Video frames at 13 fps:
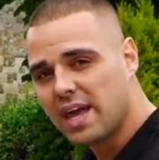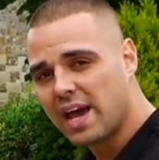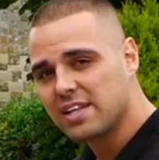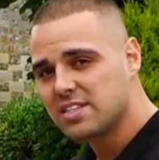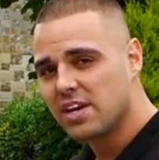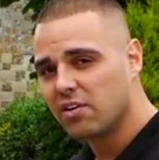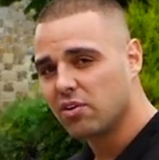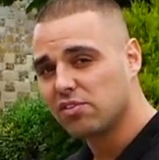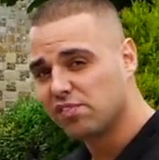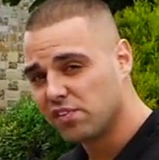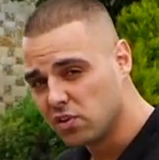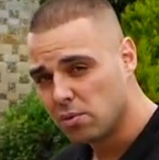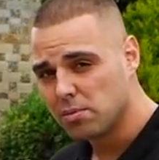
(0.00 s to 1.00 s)
of that interior is
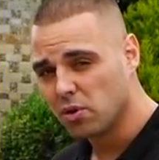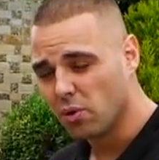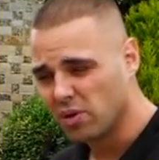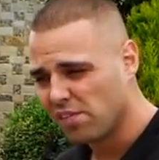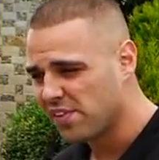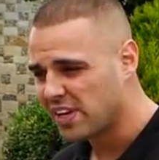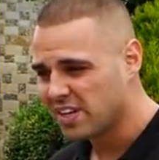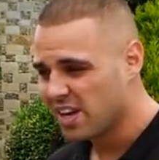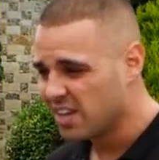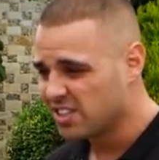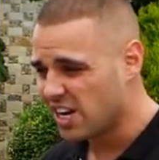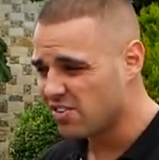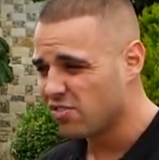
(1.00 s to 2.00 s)
phenomenal. And I think
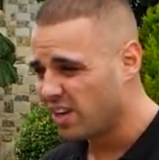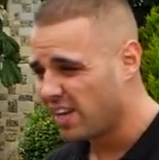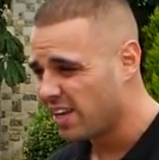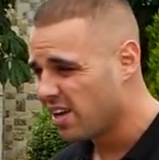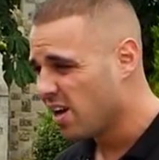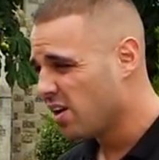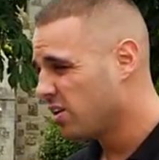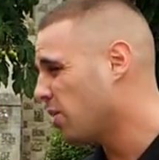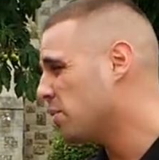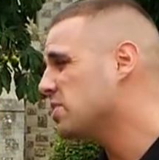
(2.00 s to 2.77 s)
generally, like